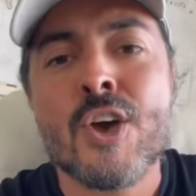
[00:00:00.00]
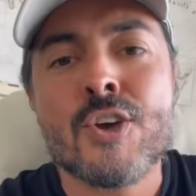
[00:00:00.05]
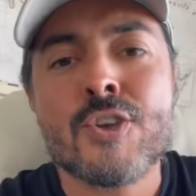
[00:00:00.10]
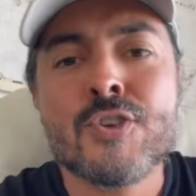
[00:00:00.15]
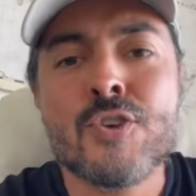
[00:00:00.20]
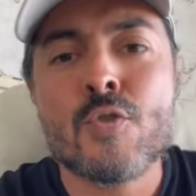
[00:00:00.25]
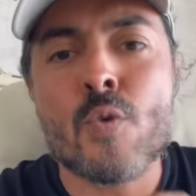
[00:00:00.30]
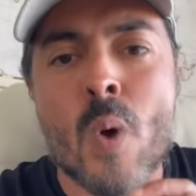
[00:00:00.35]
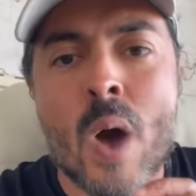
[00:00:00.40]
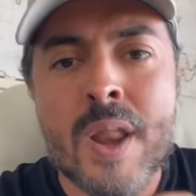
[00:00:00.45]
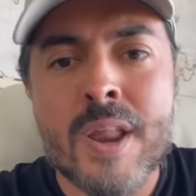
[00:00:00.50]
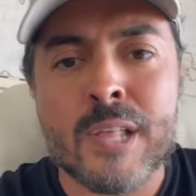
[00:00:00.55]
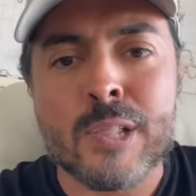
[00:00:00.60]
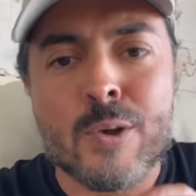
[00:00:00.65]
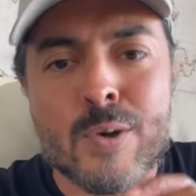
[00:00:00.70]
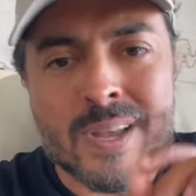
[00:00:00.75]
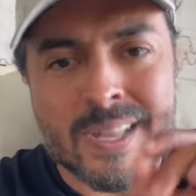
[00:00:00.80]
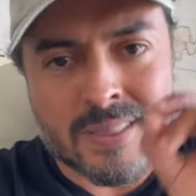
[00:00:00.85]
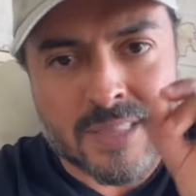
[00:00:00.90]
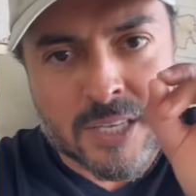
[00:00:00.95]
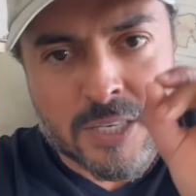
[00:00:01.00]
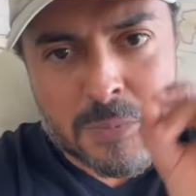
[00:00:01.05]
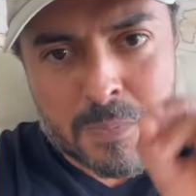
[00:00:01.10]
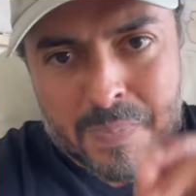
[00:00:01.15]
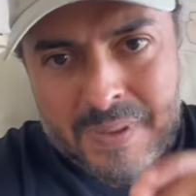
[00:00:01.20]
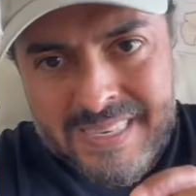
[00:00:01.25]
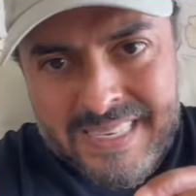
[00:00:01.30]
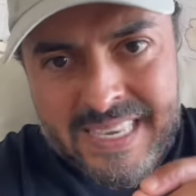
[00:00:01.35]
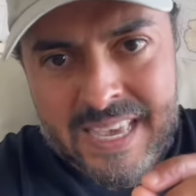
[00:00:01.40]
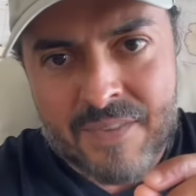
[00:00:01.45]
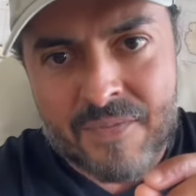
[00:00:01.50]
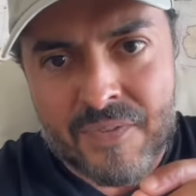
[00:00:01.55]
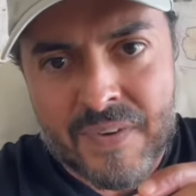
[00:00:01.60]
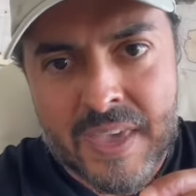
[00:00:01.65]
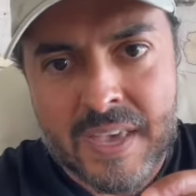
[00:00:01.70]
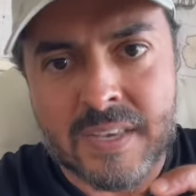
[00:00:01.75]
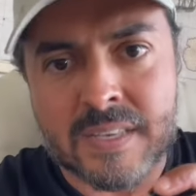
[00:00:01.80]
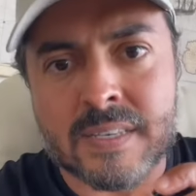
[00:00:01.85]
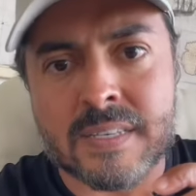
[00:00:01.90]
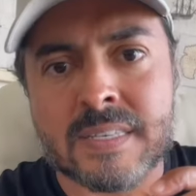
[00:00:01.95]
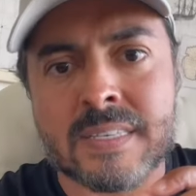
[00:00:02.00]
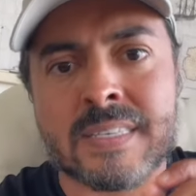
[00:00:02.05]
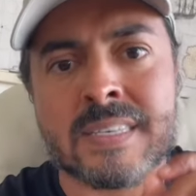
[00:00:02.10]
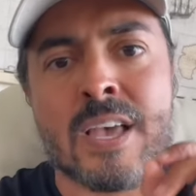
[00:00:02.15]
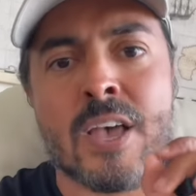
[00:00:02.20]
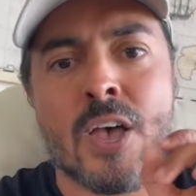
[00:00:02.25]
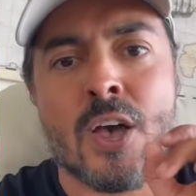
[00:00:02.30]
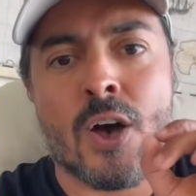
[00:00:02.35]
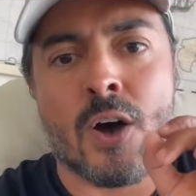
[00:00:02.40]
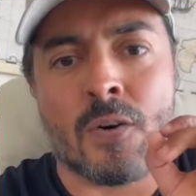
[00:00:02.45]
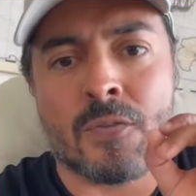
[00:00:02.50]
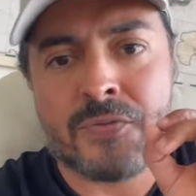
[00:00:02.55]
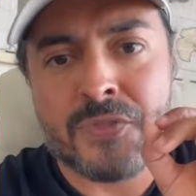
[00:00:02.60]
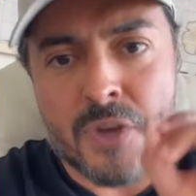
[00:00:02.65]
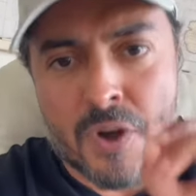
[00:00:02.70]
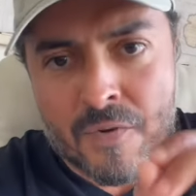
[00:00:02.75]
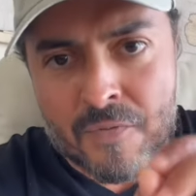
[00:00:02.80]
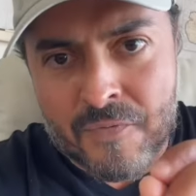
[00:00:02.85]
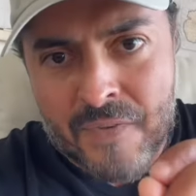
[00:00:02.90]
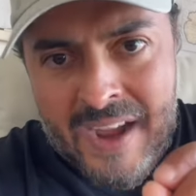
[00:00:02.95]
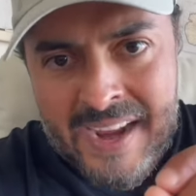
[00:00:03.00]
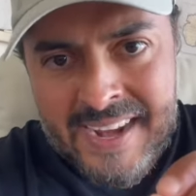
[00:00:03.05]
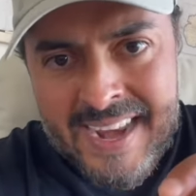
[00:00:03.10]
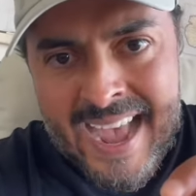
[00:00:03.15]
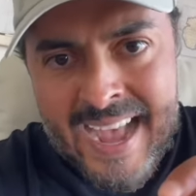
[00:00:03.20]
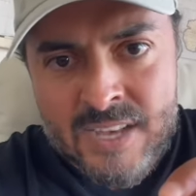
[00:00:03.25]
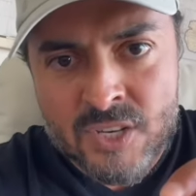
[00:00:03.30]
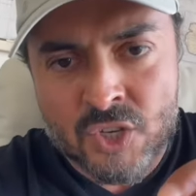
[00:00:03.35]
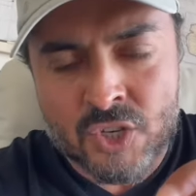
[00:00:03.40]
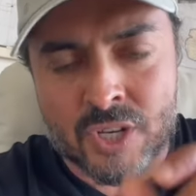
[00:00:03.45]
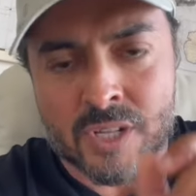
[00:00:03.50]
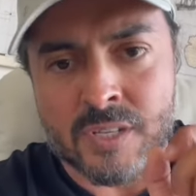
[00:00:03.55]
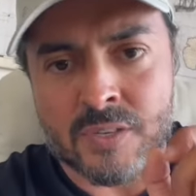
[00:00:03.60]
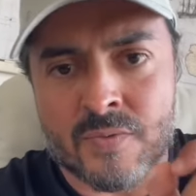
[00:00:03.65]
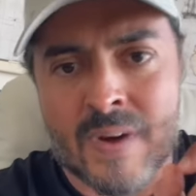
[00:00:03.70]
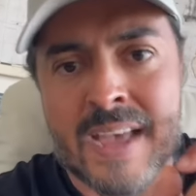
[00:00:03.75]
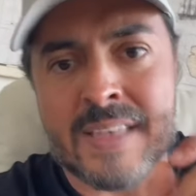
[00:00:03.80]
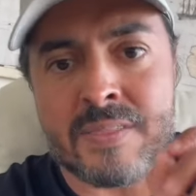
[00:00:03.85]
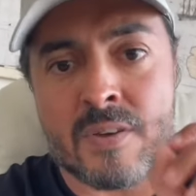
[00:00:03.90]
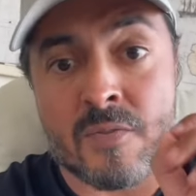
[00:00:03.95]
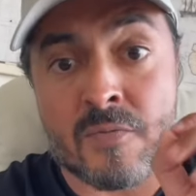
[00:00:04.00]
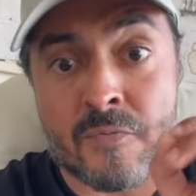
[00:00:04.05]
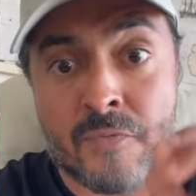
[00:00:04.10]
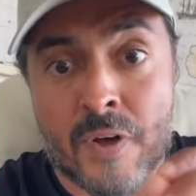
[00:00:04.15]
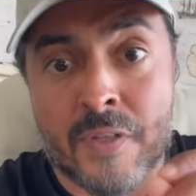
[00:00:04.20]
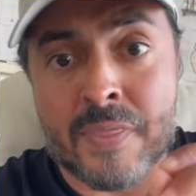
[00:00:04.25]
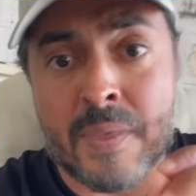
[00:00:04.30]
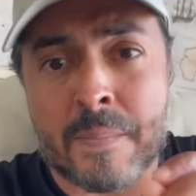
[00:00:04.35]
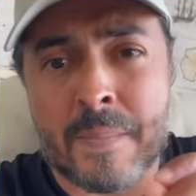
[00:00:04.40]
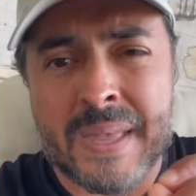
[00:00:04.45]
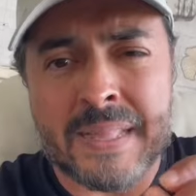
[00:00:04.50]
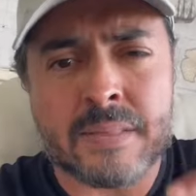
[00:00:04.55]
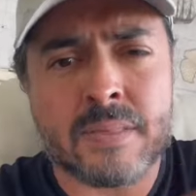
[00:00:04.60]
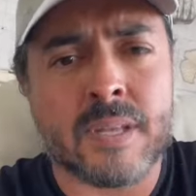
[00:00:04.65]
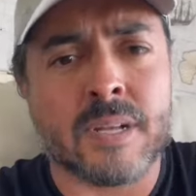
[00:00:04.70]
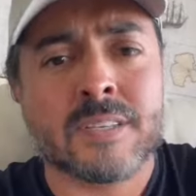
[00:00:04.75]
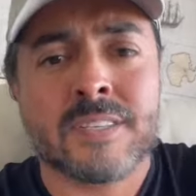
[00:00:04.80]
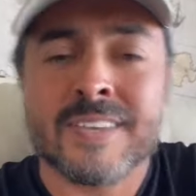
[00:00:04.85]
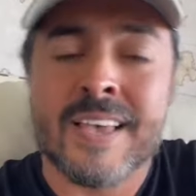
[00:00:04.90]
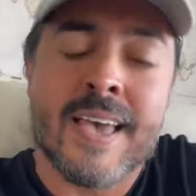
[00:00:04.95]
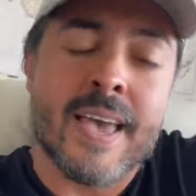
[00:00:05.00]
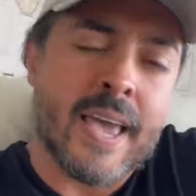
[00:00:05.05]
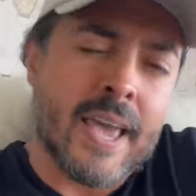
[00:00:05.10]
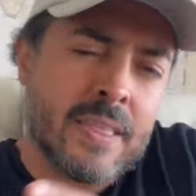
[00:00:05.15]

you want to look at the specifics of their financials, right? Their fundamentals.